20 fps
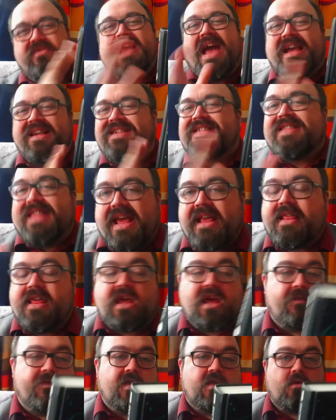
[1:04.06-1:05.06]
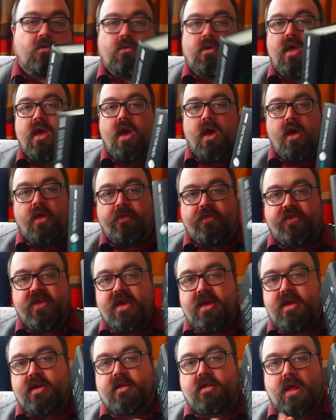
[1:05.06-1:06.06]
aesthetic of it all.
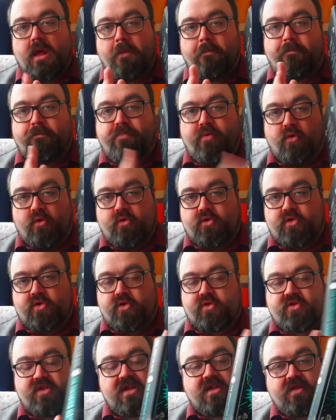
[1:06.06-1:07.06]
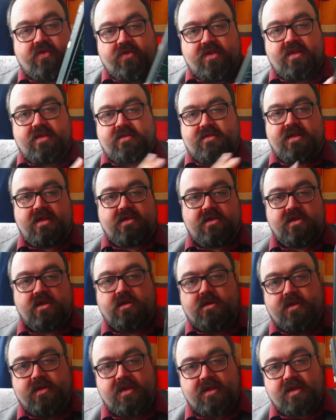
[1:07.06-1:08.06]
These books, this
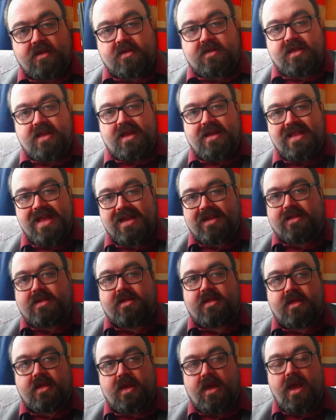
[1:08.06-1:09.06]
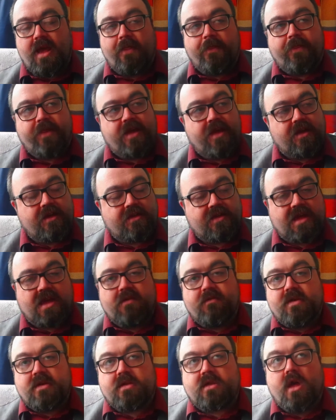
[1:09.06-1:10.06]
is the next in the
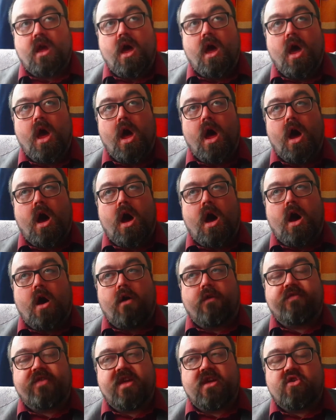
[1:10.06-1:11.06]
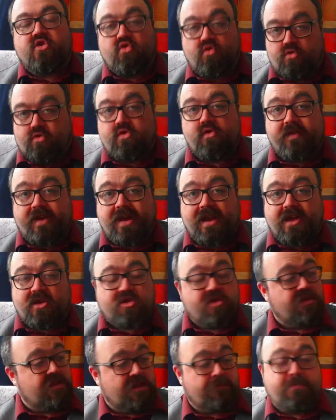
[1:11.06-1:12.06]
series of the short story
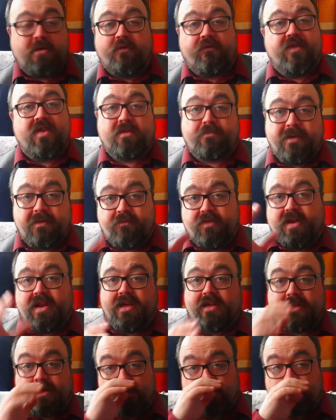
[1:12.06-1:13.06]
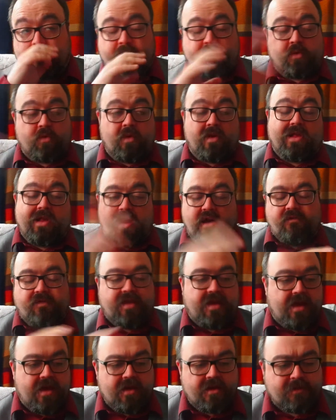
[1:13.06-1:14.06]
collections that Puffin's been releasing subsequently over
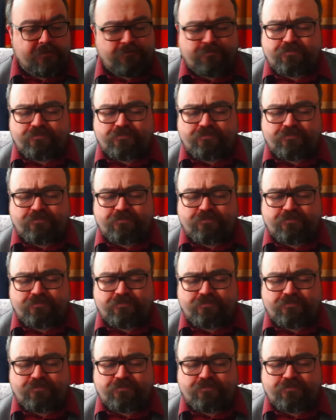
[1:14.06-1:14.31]
the years,